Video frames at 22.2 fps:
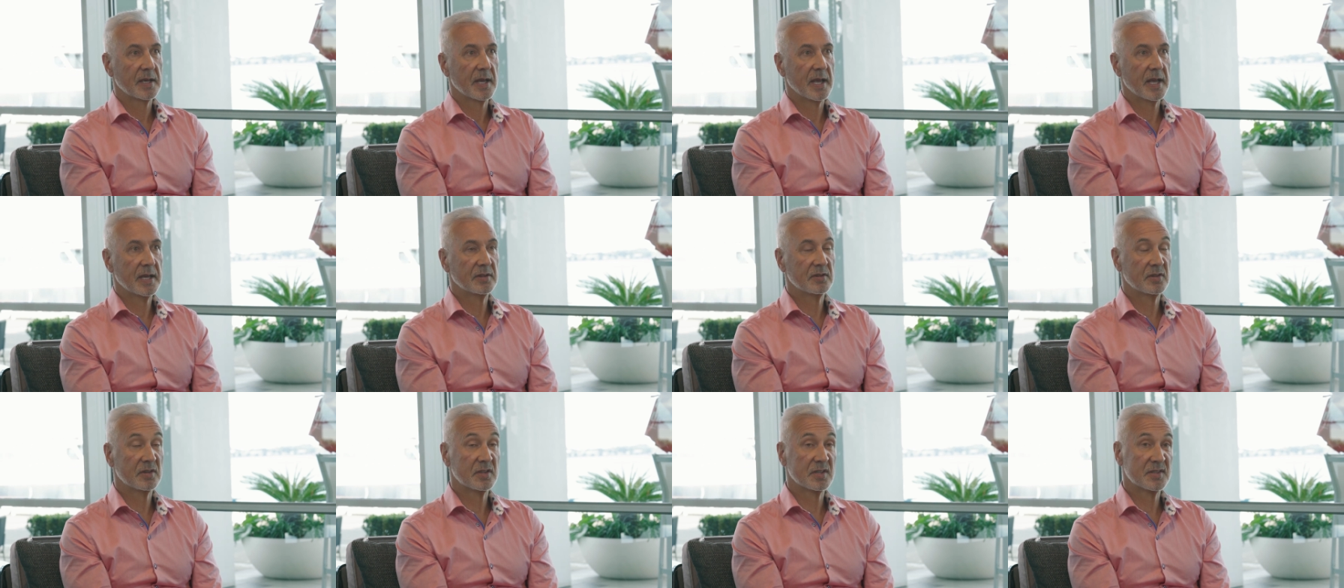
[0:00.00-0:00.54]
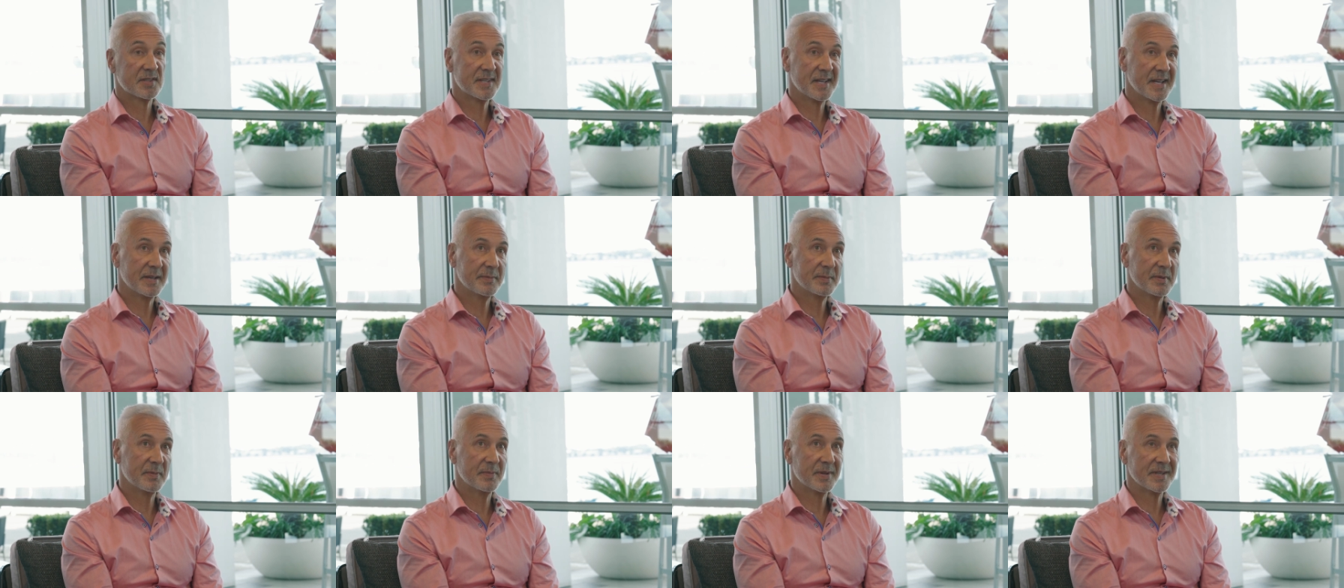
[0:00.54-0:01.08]
and the
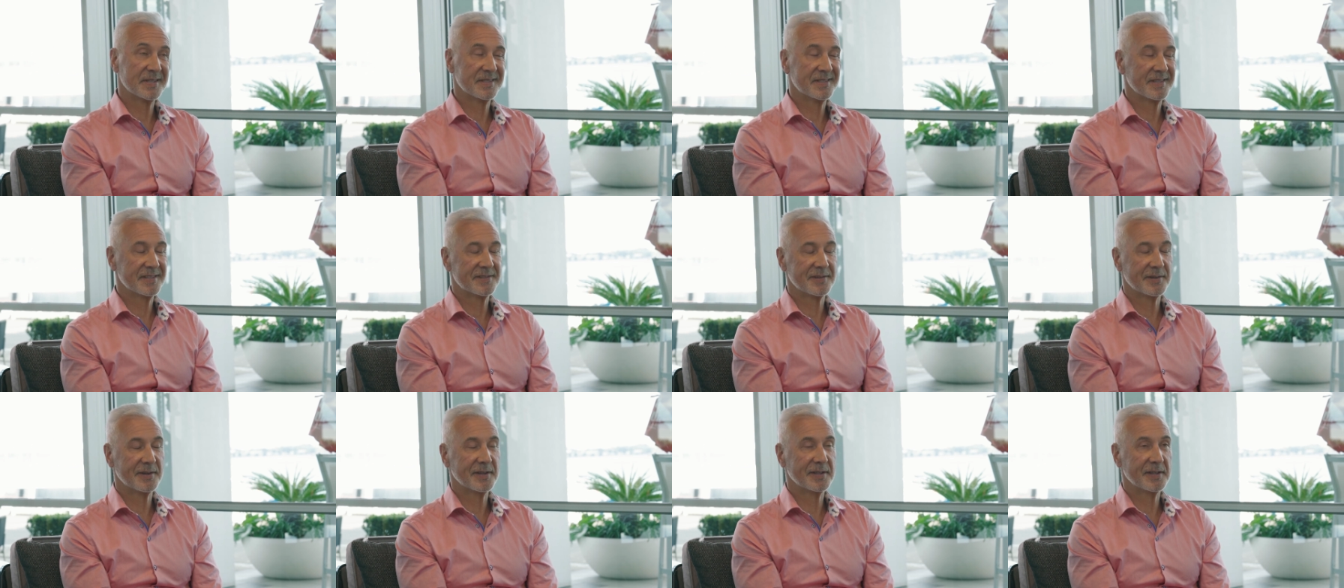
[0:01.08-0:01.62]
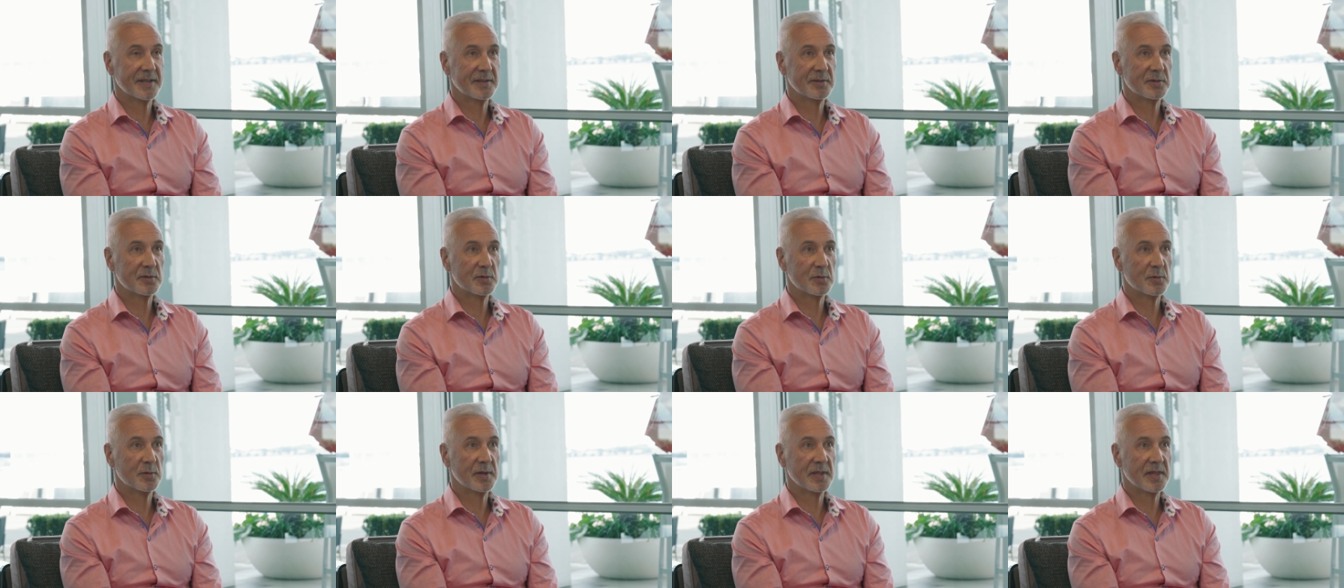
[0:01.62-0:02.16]
same in business. I
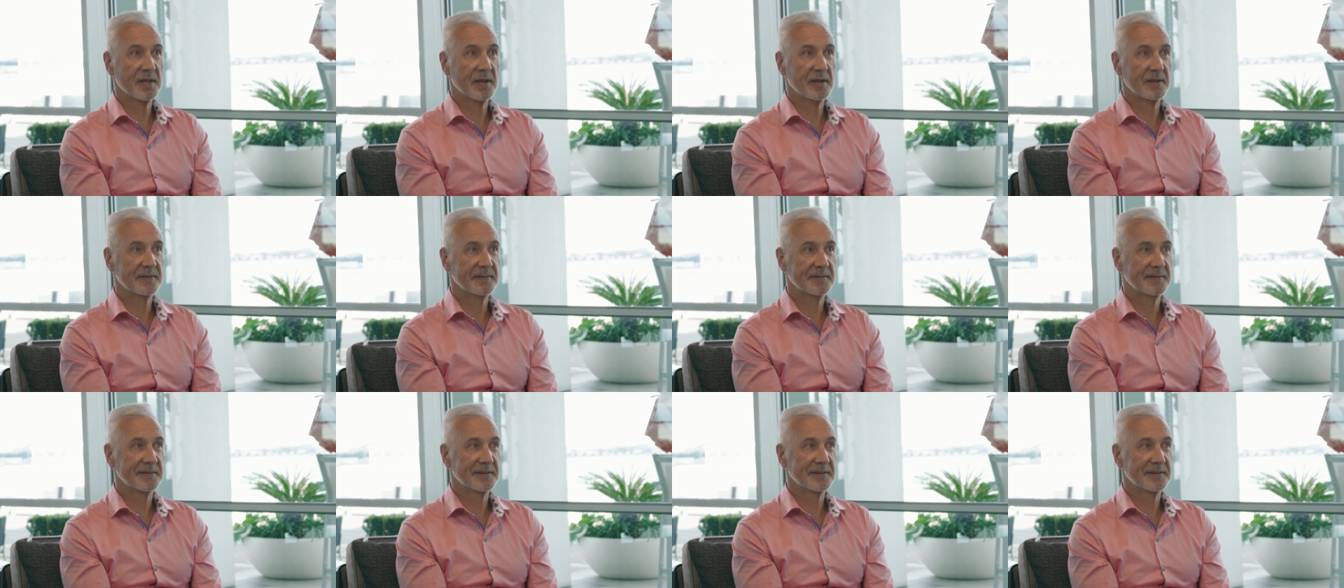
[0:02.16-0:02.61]
enjoy the,